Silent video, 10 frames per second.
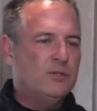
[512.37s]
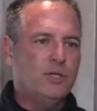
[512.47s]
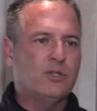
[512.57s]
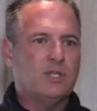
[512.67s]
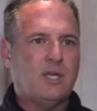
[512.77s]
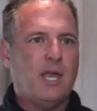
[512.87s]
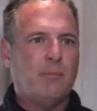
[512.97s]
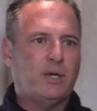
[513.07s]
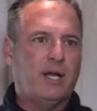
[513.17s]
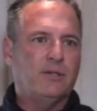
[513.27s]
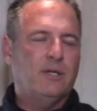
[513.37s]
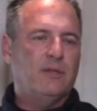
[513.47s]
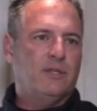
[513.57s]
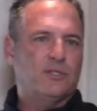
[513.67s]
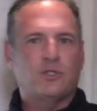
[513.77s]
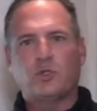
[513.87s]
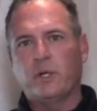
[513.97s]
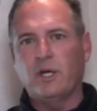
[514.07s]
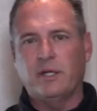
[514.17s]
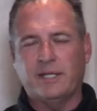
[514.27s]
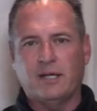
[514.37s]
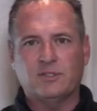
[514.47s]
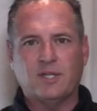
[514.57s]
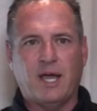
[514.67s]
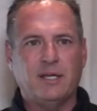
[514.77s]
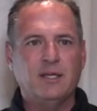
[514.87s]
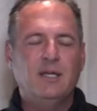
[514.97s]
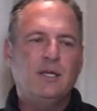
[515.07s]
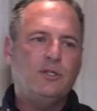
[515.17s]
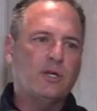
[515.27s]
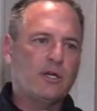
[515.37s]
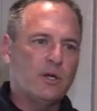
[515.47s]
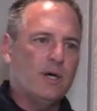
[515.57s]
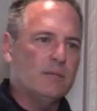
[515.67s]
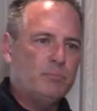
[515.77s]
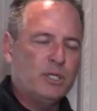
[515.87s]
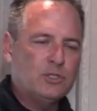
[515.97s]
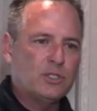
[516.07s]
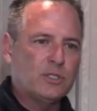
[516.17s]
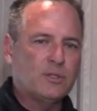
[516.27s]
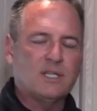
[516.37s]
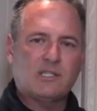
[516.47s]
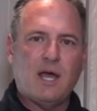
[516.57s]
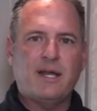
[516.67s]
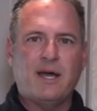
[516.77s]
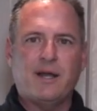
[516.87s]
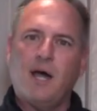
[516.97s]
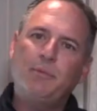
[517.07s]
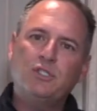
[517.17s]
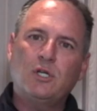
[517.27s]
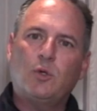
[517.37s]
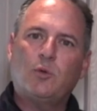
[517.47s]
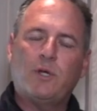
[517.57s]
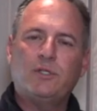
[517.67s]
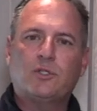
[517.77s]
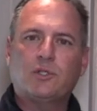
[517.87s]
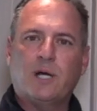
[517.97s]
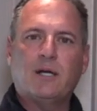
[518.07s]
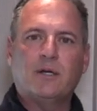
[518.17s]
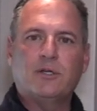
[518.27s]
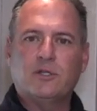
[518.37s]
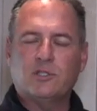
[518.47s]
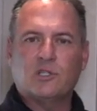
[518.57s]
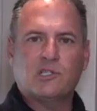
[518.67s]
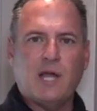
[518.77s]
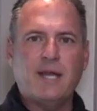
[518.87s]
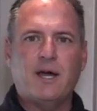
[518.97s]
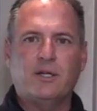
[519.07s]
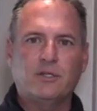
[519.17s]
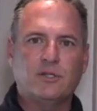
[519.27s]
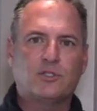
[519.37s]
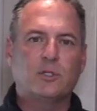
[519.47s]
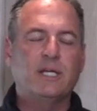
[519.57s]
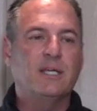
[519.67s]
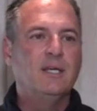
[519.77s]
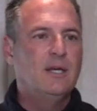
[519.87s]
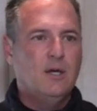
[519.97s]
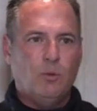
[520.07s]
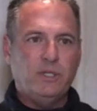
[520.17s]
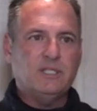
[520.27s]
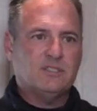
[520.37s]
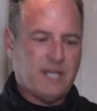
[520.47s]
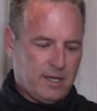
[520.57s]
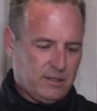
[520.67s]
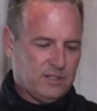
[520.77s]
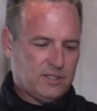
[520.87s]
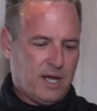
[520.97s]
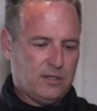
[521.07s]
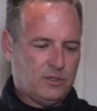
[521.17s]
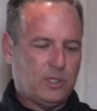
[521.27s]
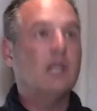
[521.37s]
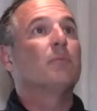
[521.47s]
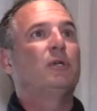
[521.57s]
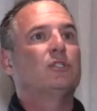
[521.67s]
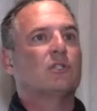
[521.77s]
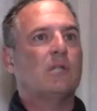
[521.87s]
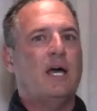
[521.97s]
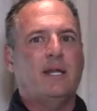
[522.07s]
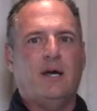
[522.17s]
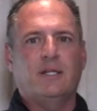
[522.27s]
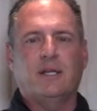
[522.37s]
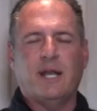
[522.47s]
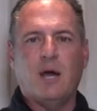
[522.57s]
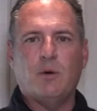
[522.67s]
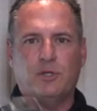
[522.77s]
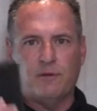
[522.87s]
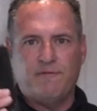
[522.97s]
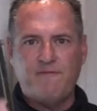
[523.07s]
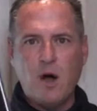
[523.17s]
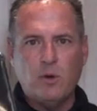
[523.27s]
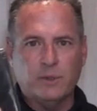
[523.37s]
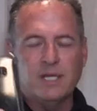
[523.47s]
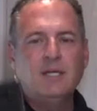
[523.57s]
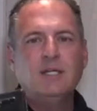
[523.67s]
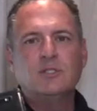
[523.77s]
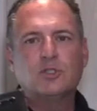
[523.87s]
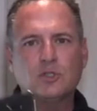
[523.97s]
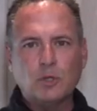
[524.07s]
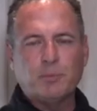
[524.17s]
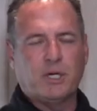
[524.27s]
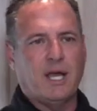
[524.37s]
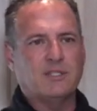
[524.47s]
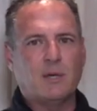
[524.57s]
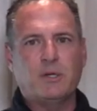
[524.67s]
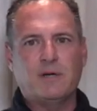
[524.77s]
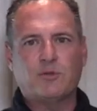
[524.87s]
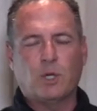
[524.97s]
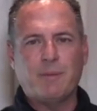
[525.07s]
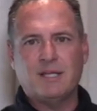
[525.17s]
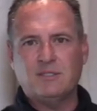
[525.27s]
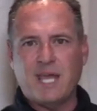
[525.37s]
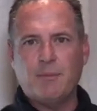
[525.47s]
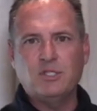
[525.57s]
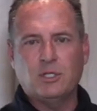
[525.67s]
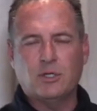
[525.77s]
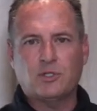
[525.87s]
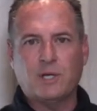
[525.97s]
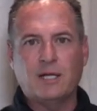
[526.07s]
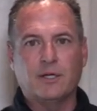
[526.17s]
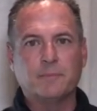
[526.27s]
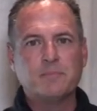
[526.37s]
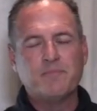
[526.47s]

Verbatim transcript: You're at the campground. There's a tree on the outside. You're going to go ahead and put your uh, slide out out, but you don't want to run your trailer, your, your slide out into the tree. Well, you can stand on the side of the trailer, put your slide out in and out with your phone. Super nice. That way you don't have to worry about damaging your trailer.